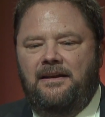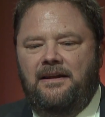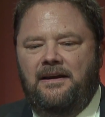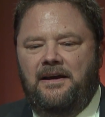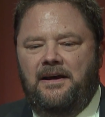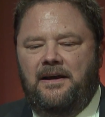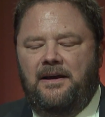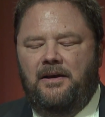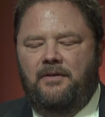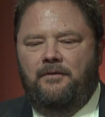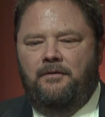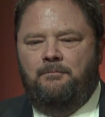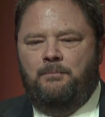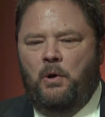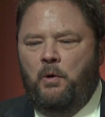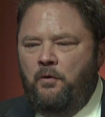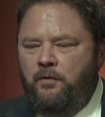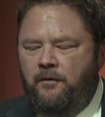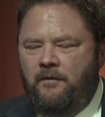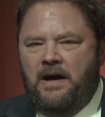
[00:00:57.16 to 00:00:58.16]
uh,
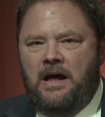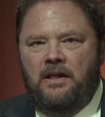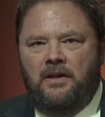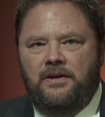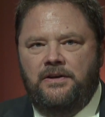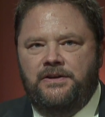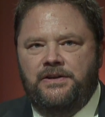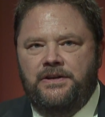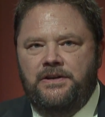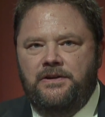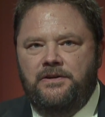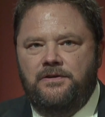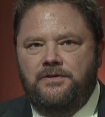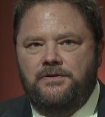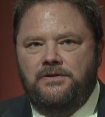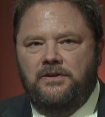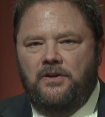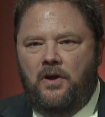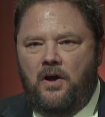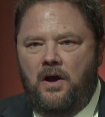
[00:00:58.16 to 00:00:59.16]
both
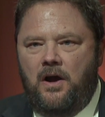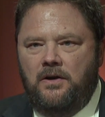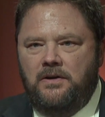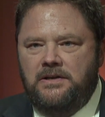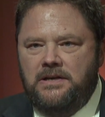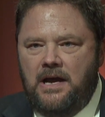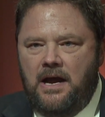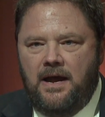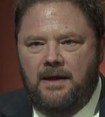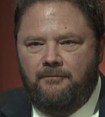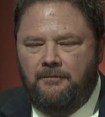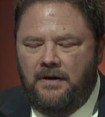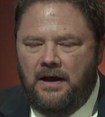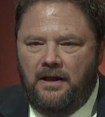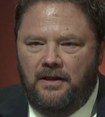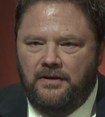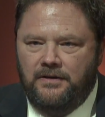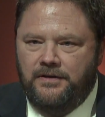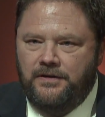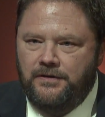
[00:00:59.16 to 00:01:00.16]
volunteers, longtime
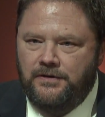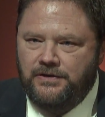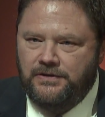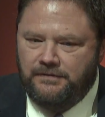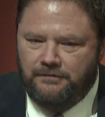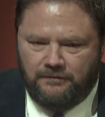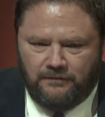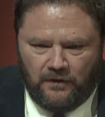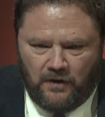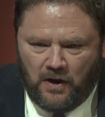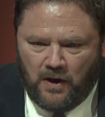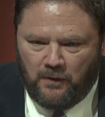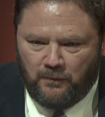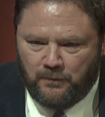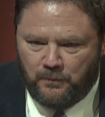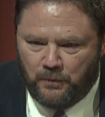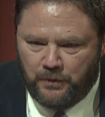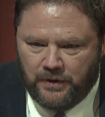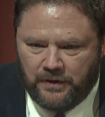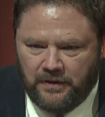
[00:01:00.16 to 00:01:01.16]
volunteers
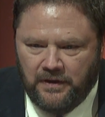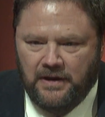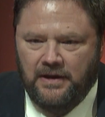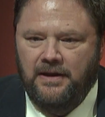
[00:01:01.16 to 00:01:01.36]
involved with,